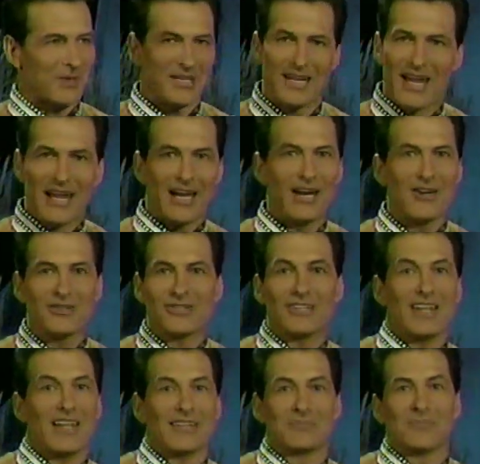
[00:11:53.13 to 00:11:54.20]
but here
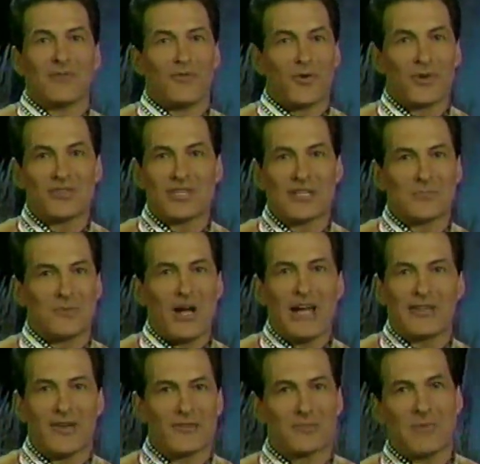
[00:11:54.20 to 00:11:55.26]
she is before she
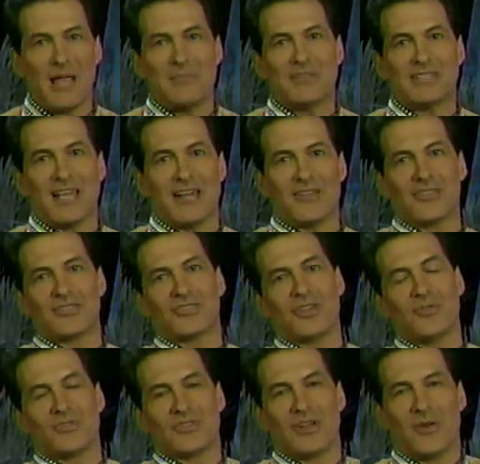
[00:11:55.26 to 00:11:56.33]
sprang those babies out of the
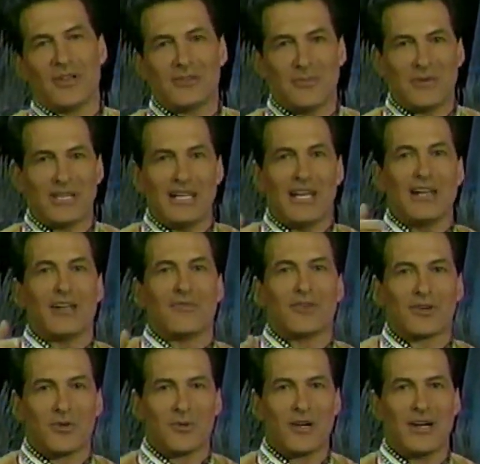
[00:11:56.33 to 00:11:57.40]
chute, you know, at the beginning of
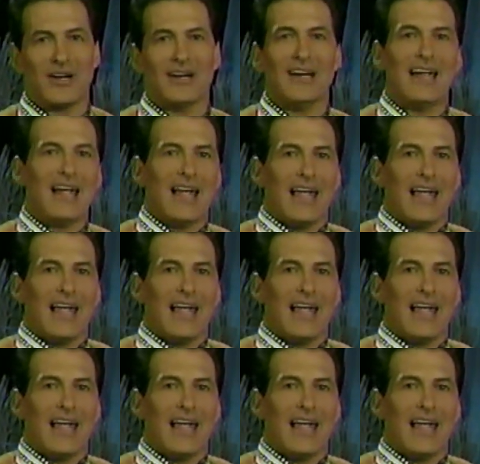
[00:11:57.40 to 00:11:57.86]
her career.